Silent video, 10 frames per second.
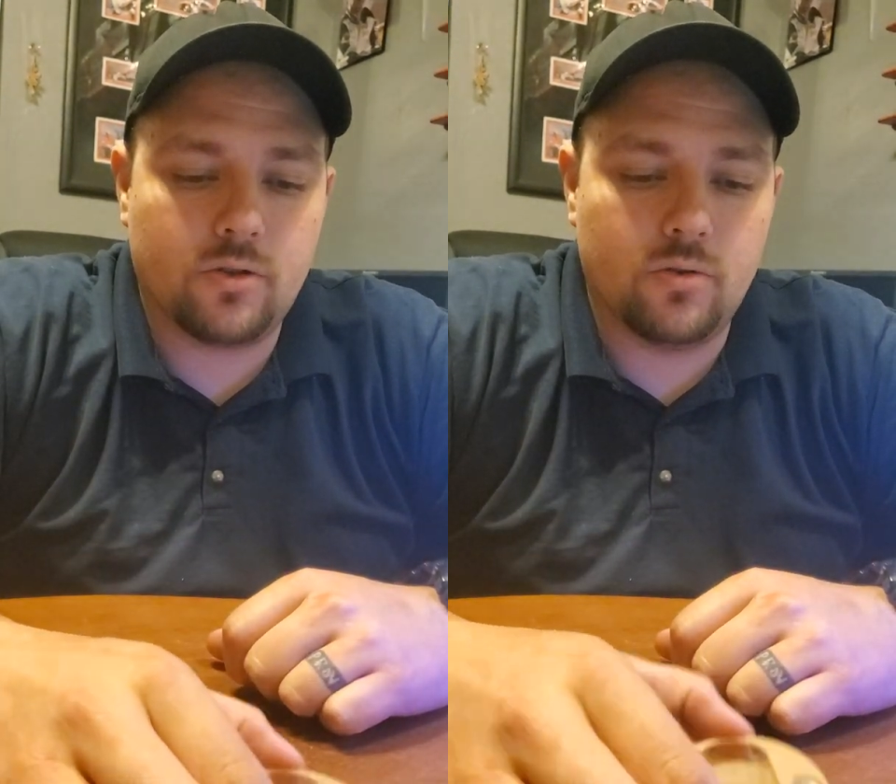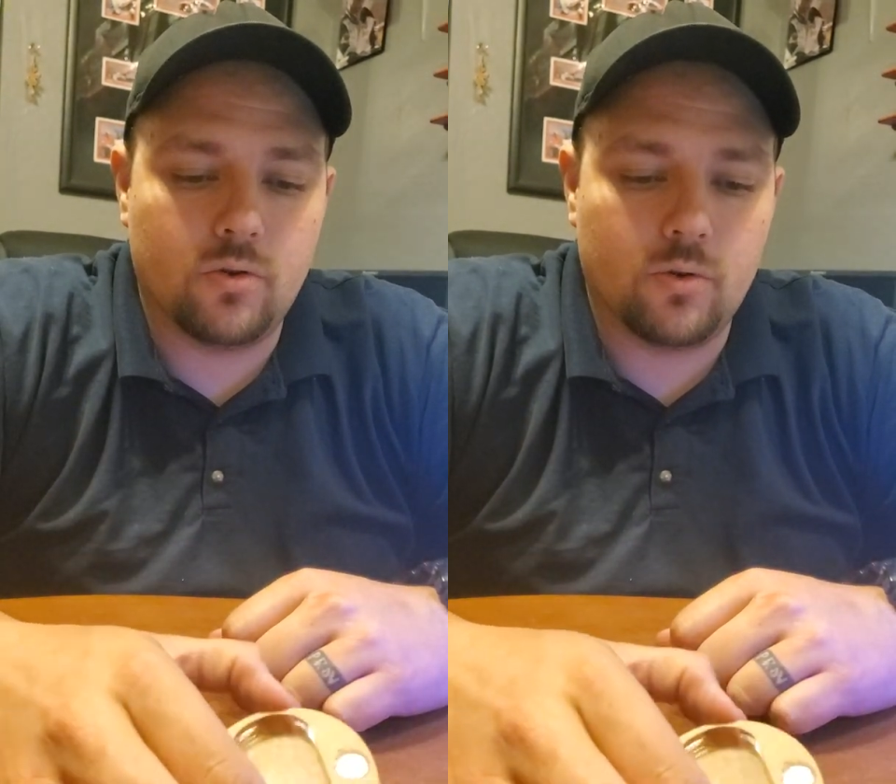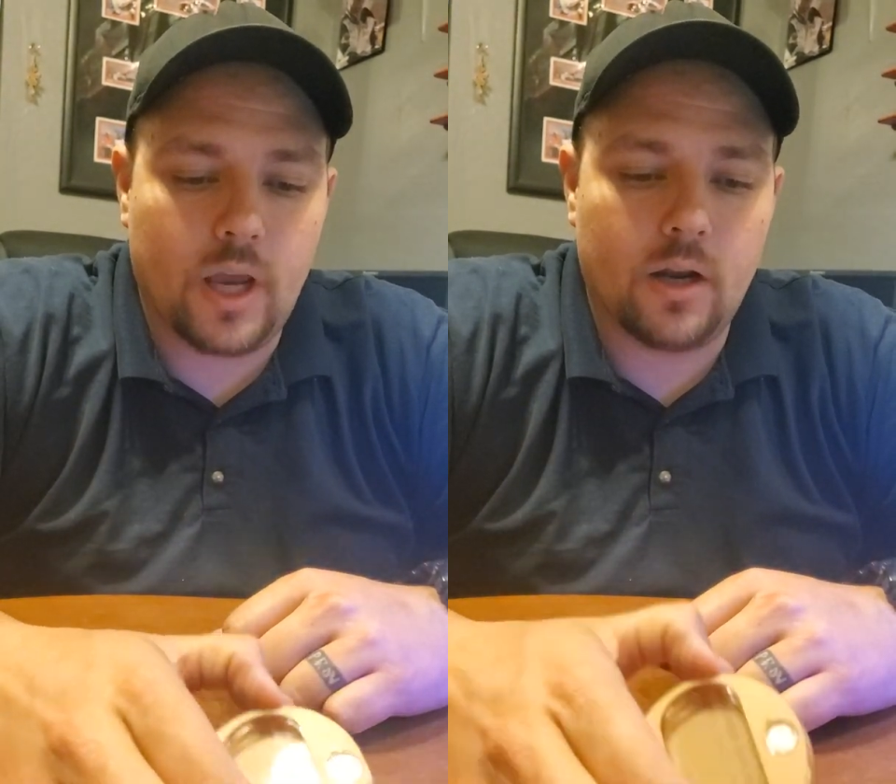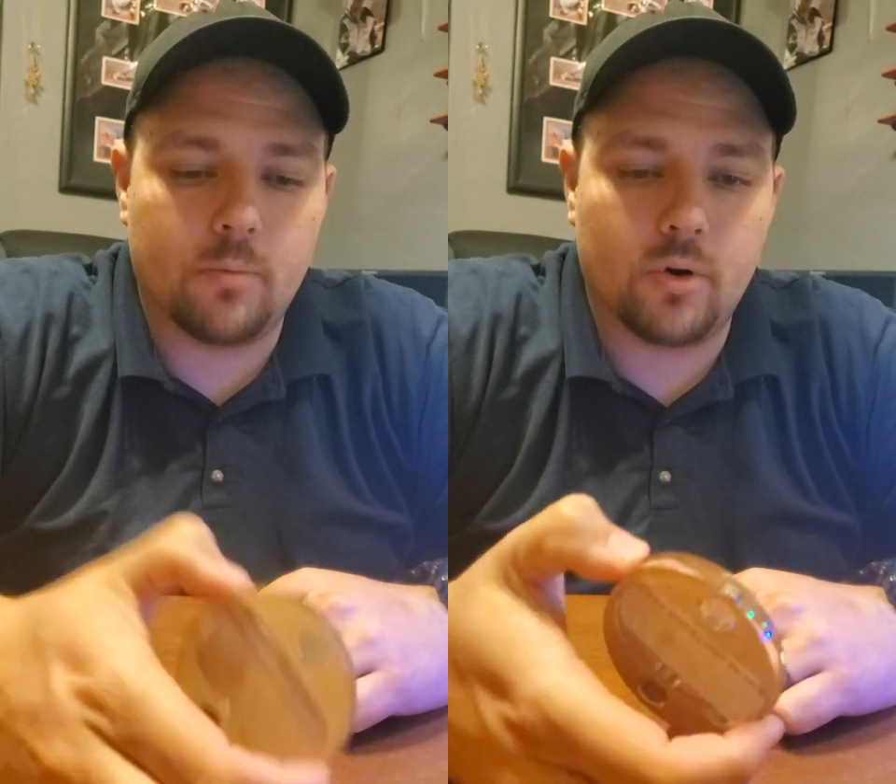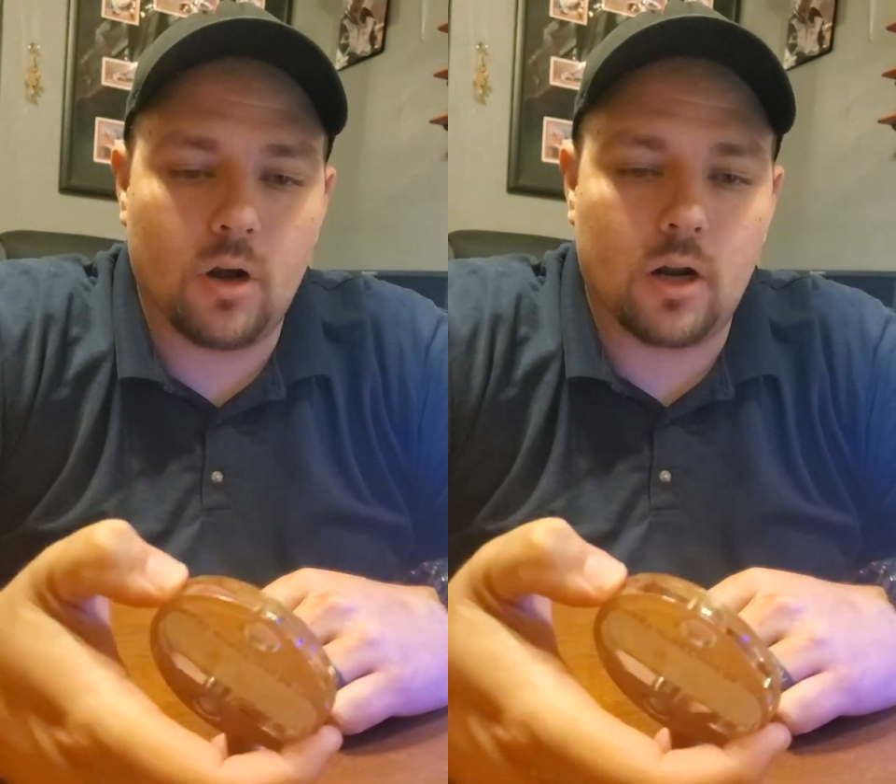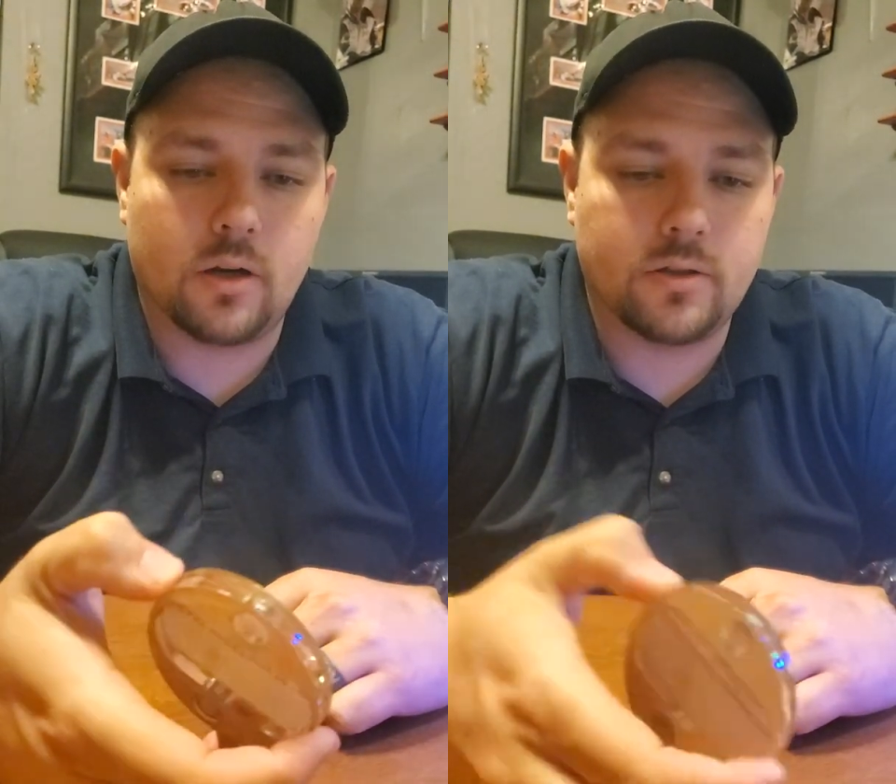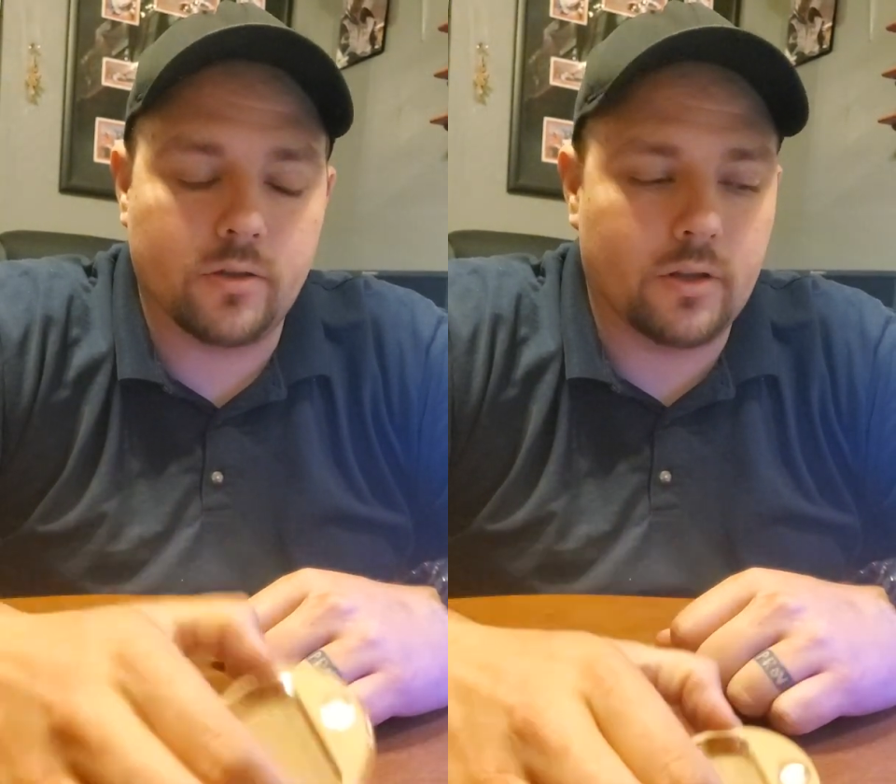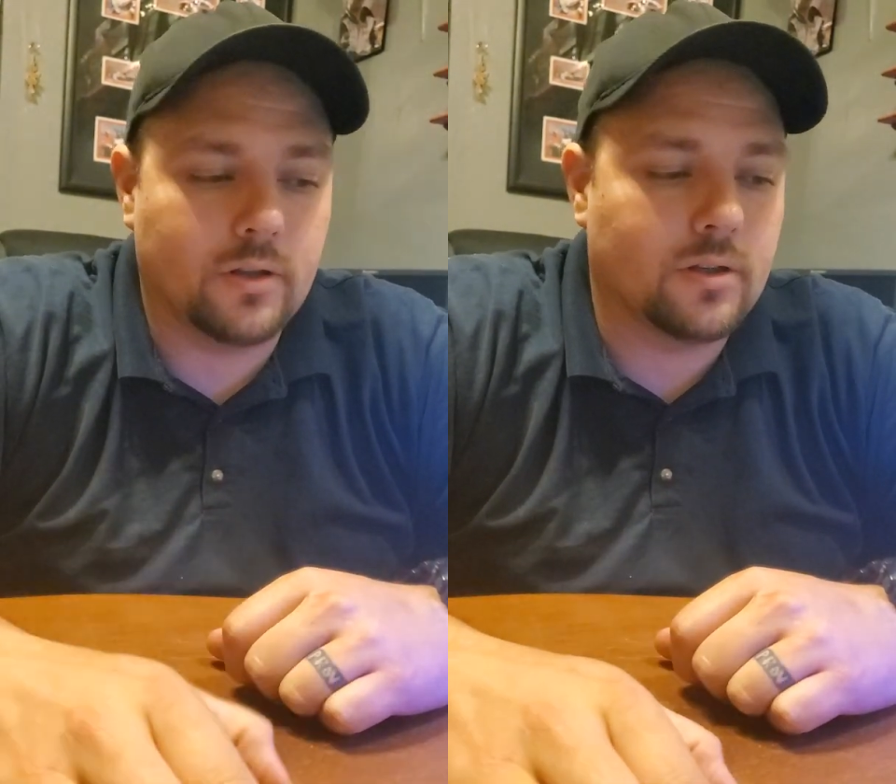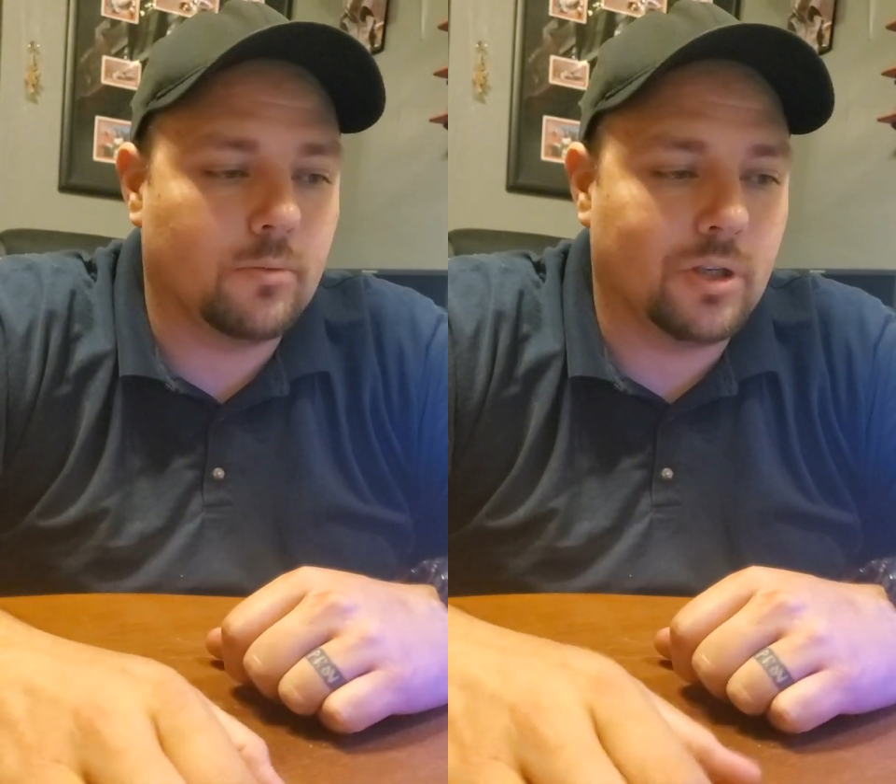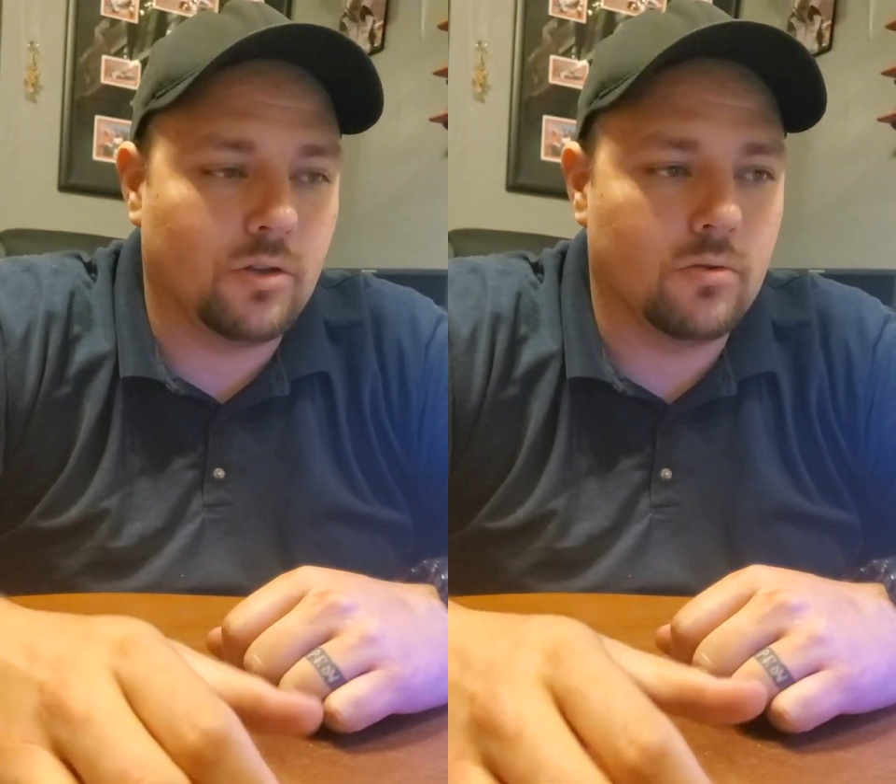to create a product so that this
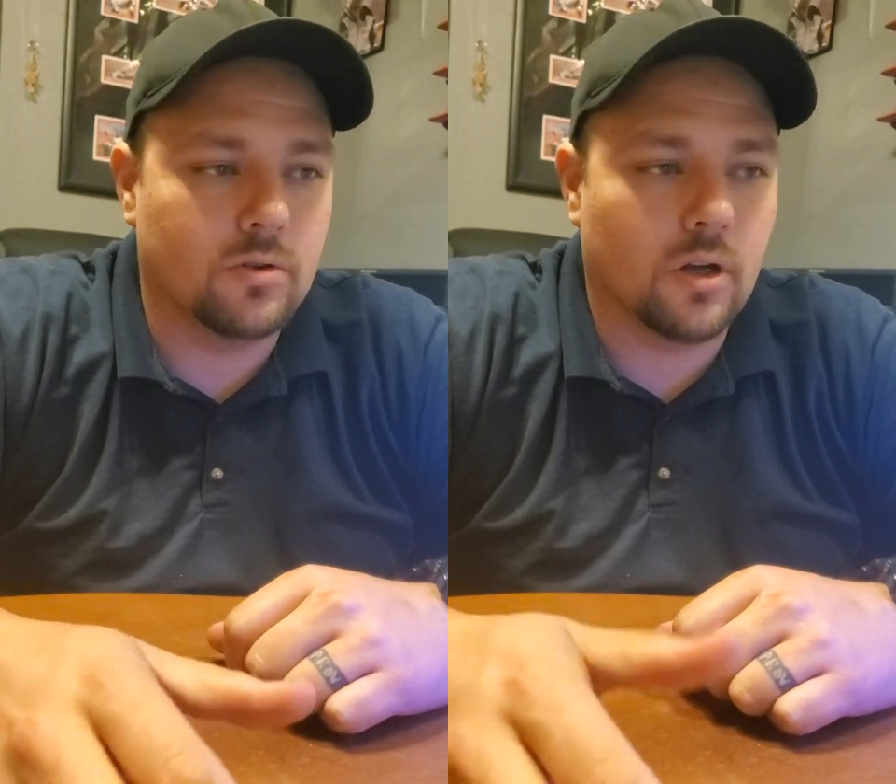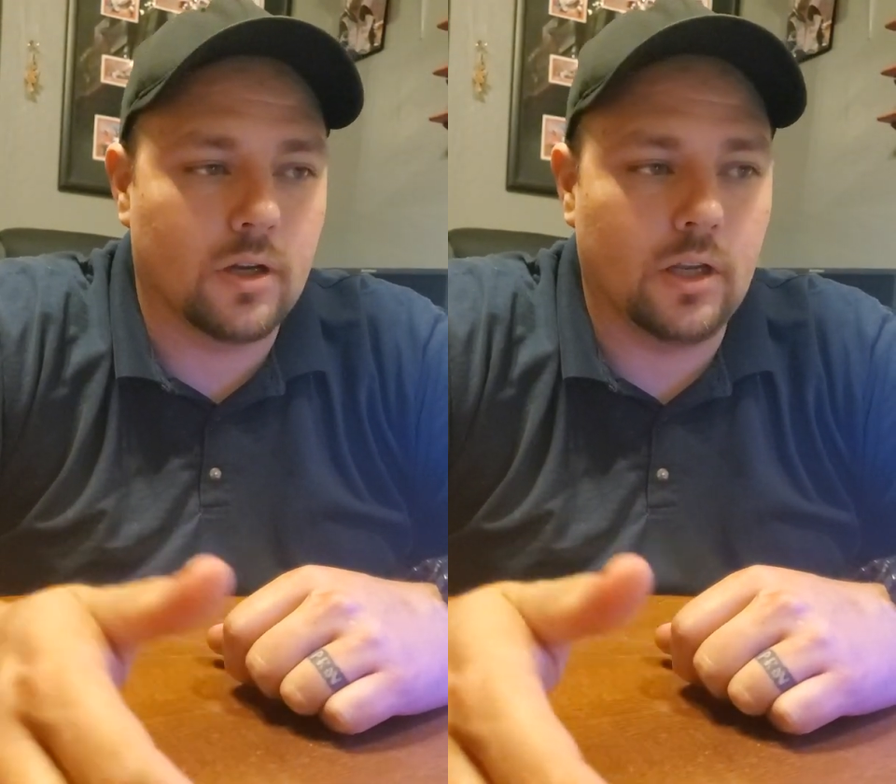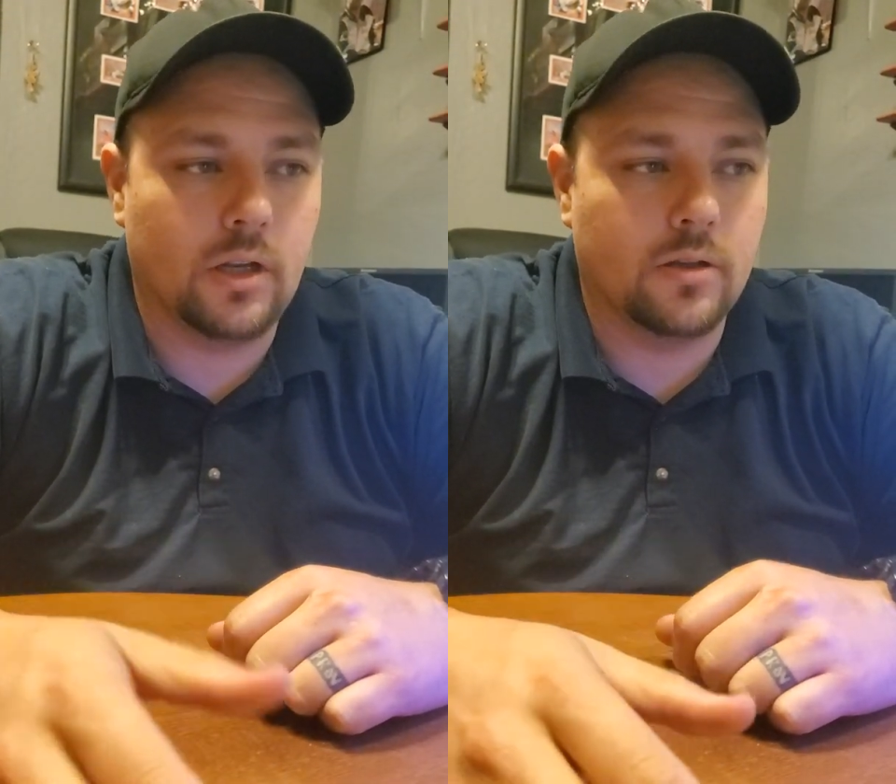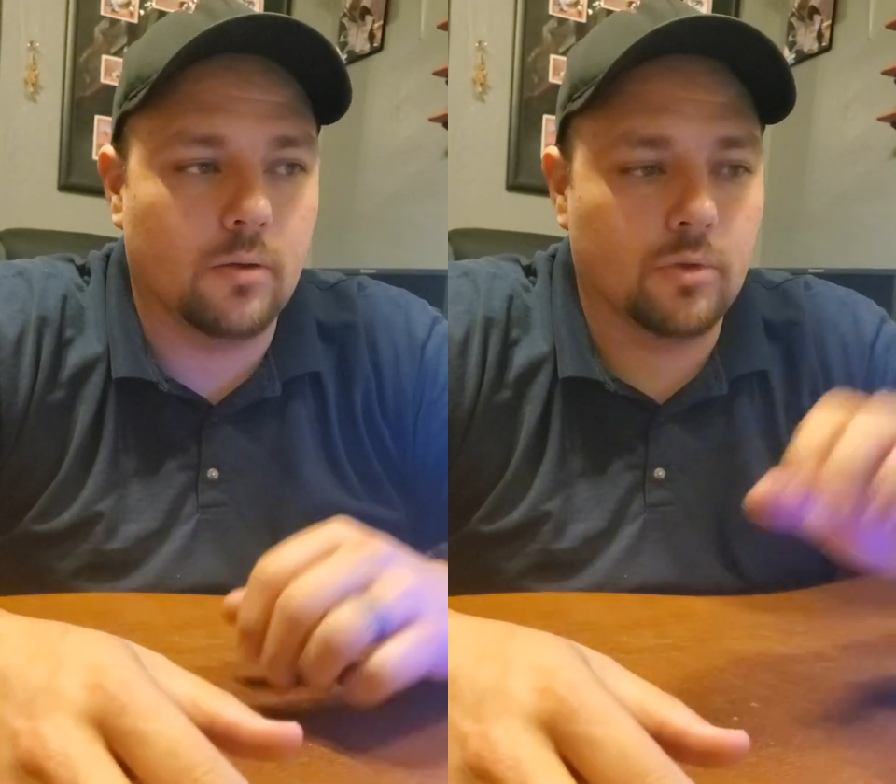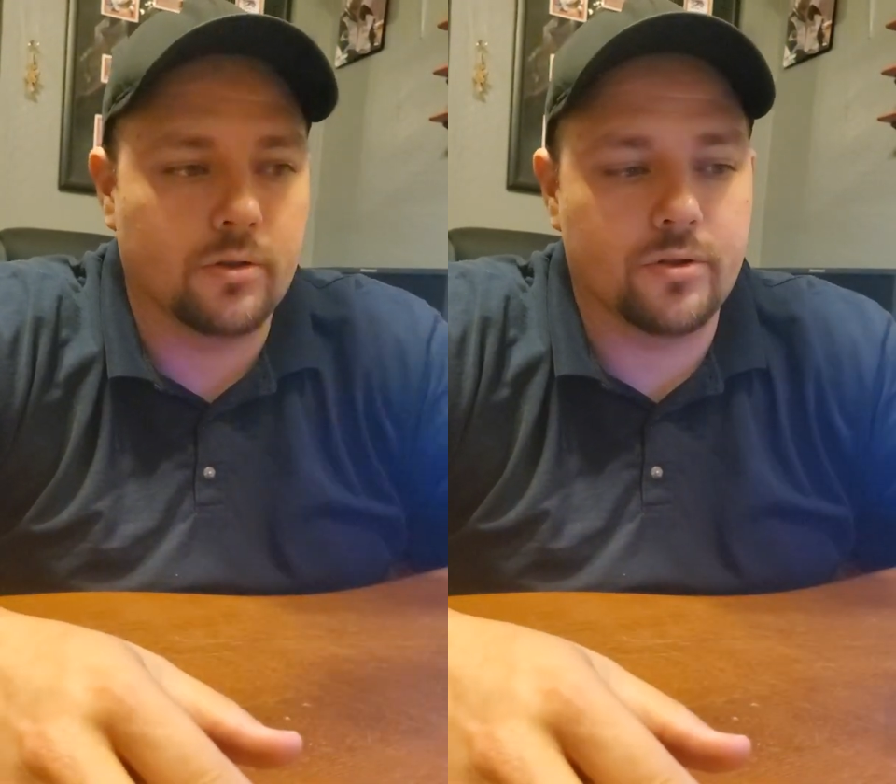could be used on any tumbler.